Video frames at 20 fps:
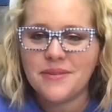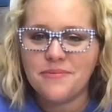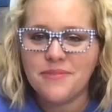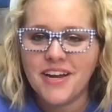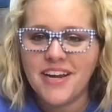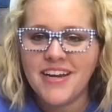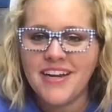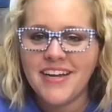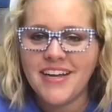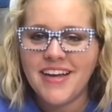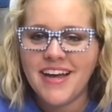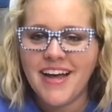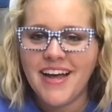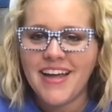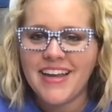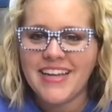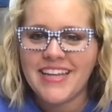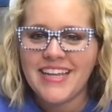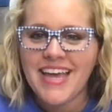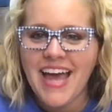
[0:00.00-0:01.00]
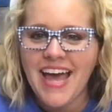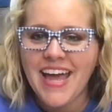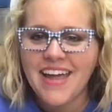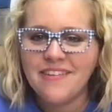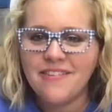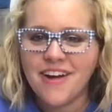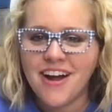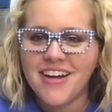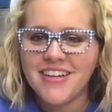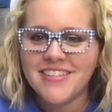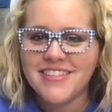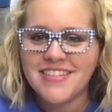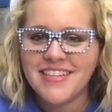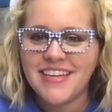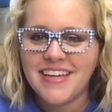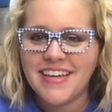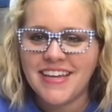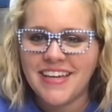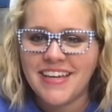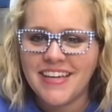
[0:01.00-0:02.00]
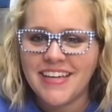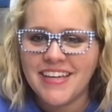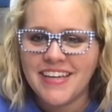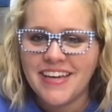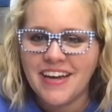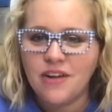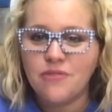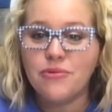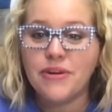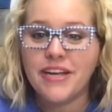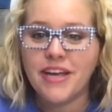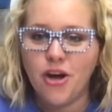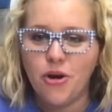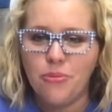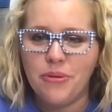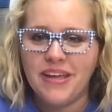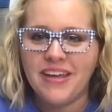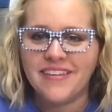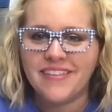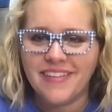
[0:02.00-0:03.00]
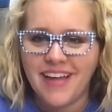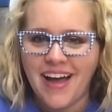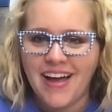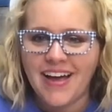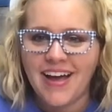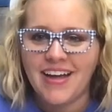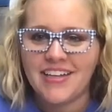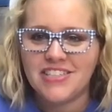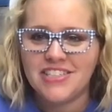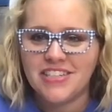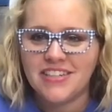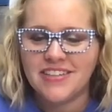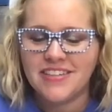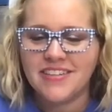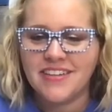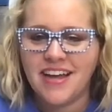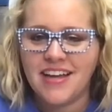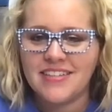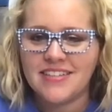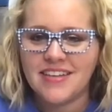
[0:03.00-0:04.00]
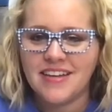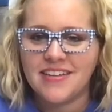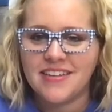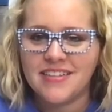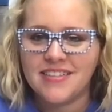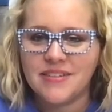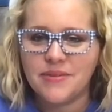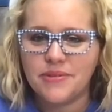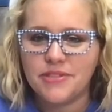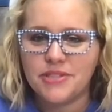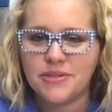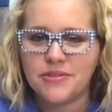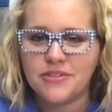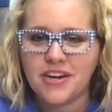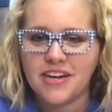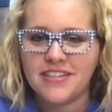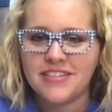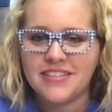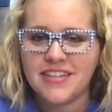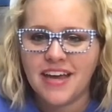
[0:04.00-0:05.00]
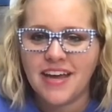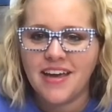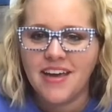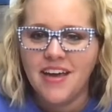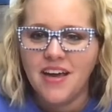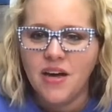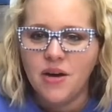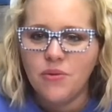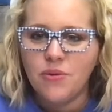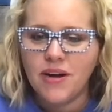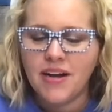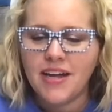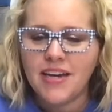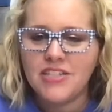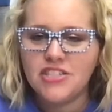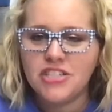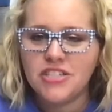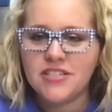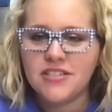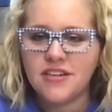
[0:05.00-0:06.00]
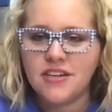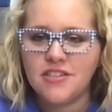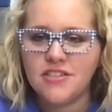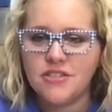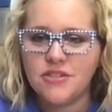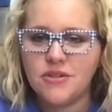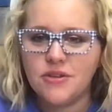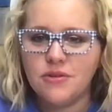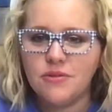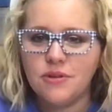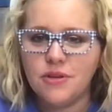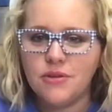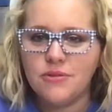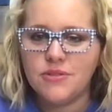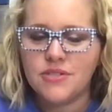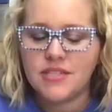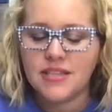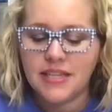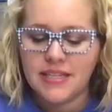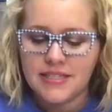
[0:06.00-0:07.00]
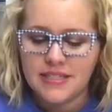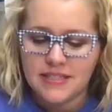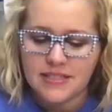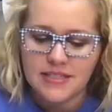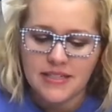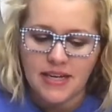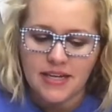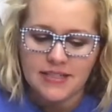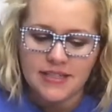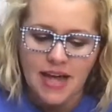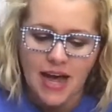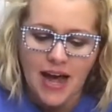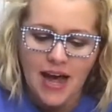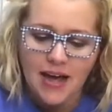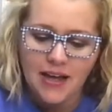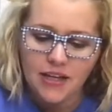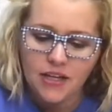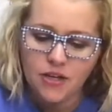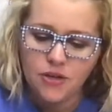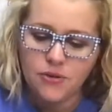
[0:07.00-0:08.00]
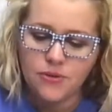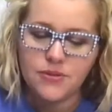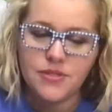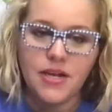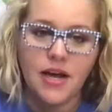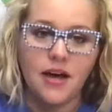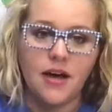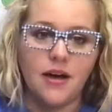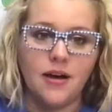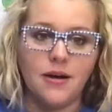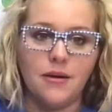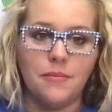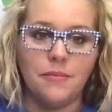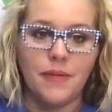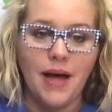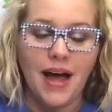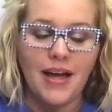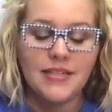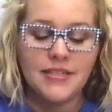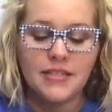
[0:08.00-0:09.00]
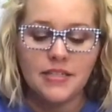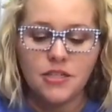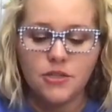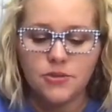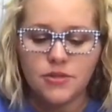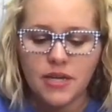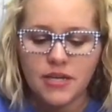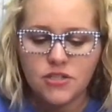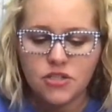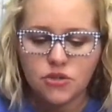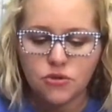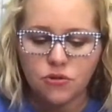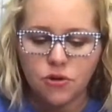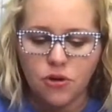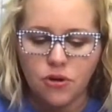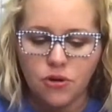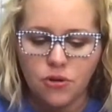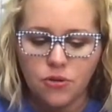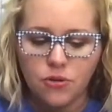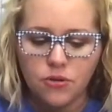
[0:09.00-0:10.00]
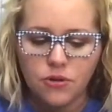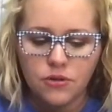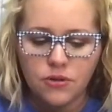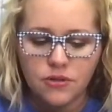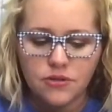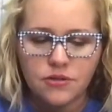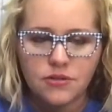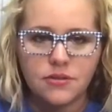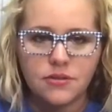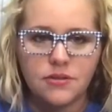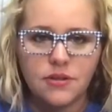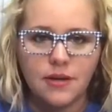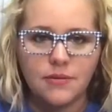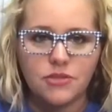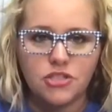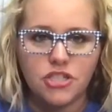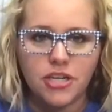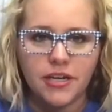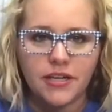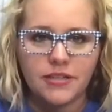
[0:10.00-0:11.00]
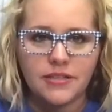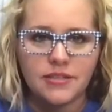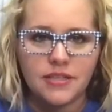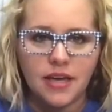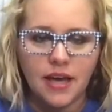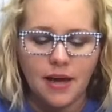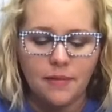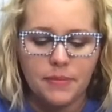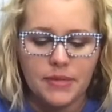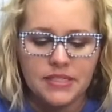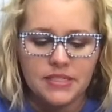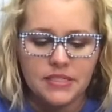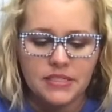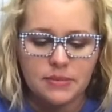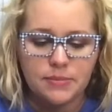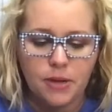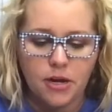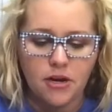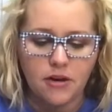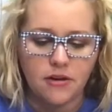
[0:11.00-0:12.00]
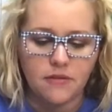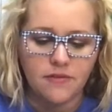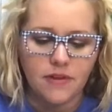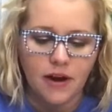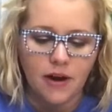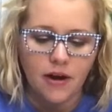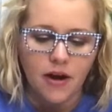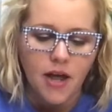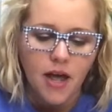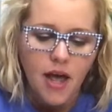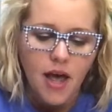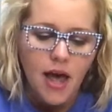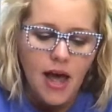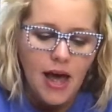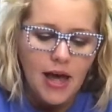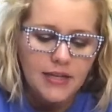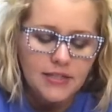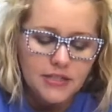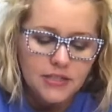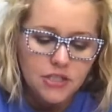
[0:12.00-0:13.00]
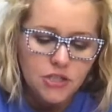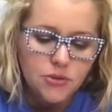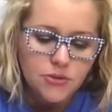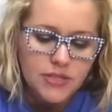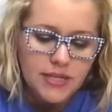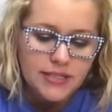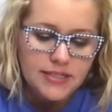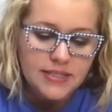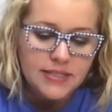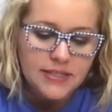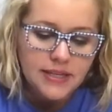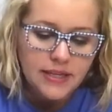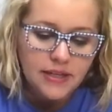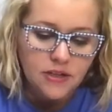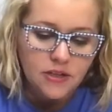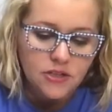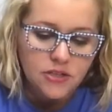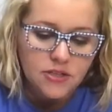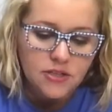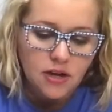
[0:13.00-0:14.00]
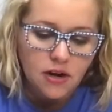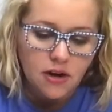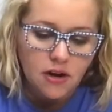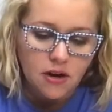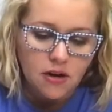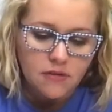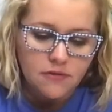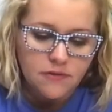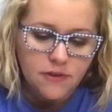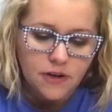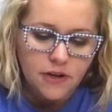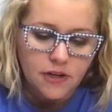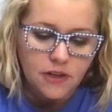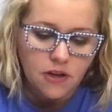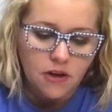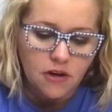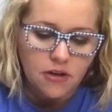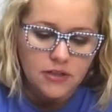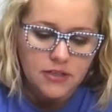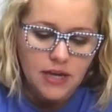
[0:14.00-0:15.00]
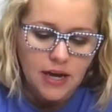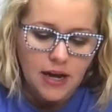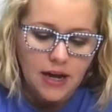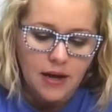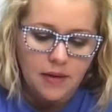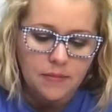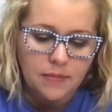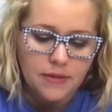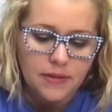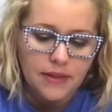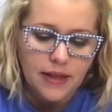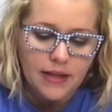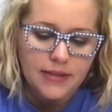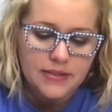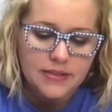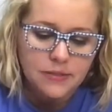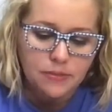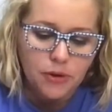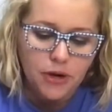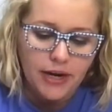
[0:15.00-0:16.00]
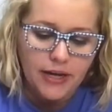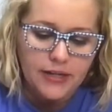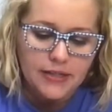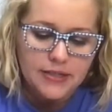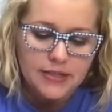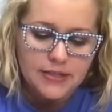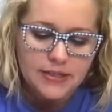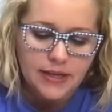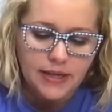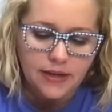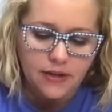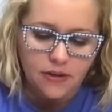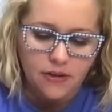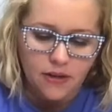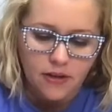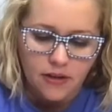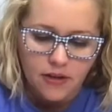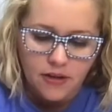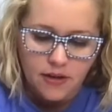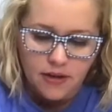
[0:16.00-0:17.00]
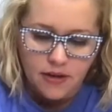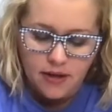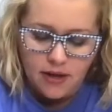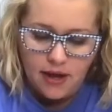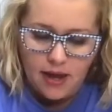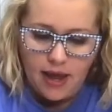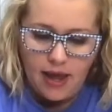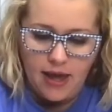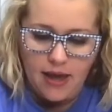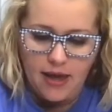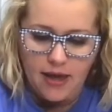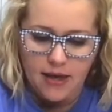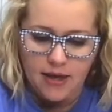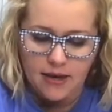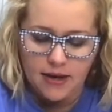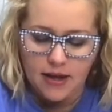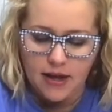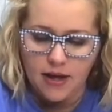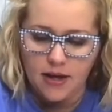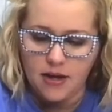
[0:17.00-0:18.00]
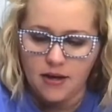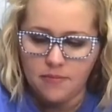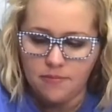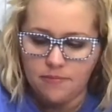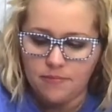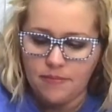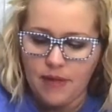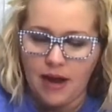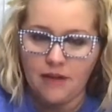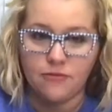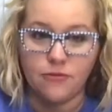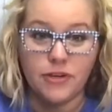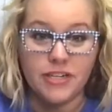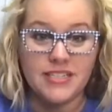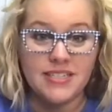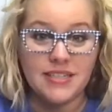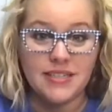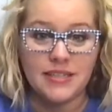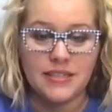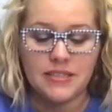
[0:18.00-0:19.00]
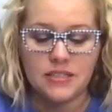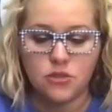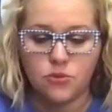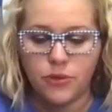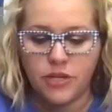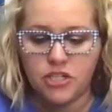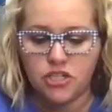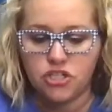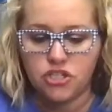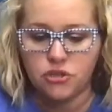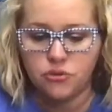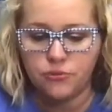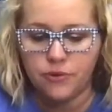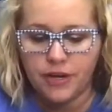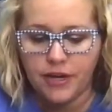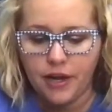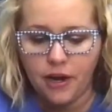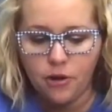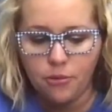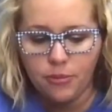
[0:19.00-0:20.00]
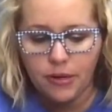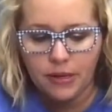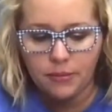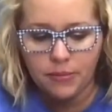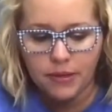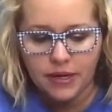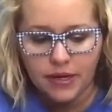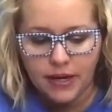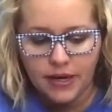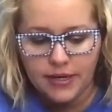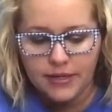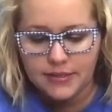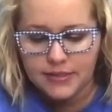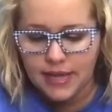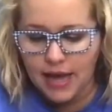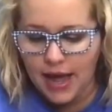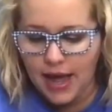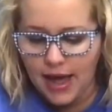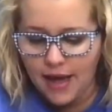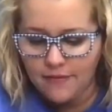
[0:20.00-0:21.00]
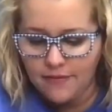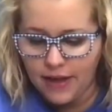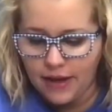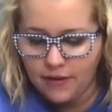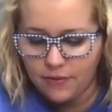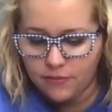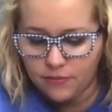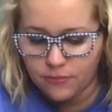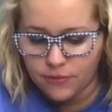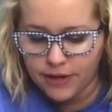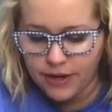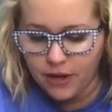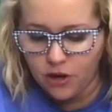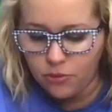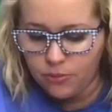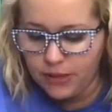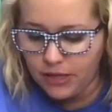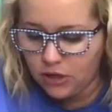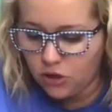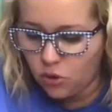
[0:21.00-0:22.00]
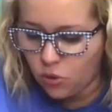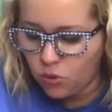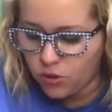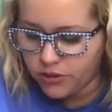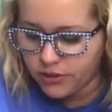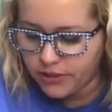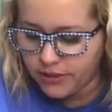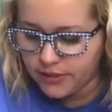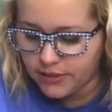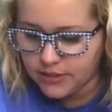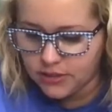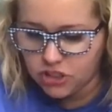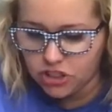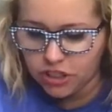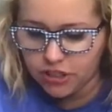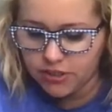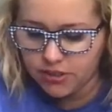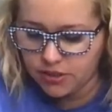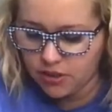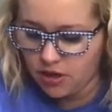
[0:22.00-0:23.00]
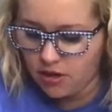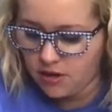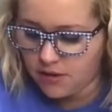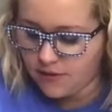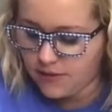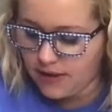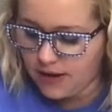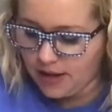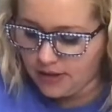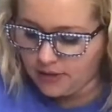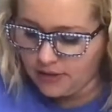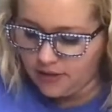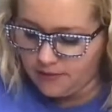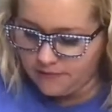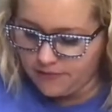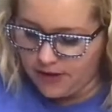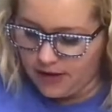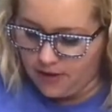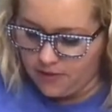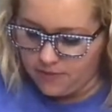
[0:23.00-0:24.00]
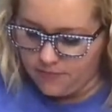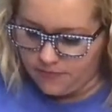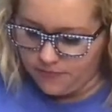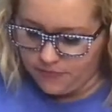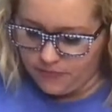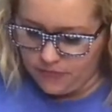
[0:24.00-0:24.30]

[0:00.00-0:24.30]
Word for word: I'm ready to cut. Yay, Roxy. Ryobi, I got you. I, saw, I see what you were trying to say. What kind of jigsaw do you use? Lisa says, I use, um, I did use a scroll. I was checking to see, I missed a spot on a flower. I did use a Skil saw for a long time. That's the brand Skil. And um, I've recently switched to Ryobi because I have a Ryobi cordless jigsaw that I love now.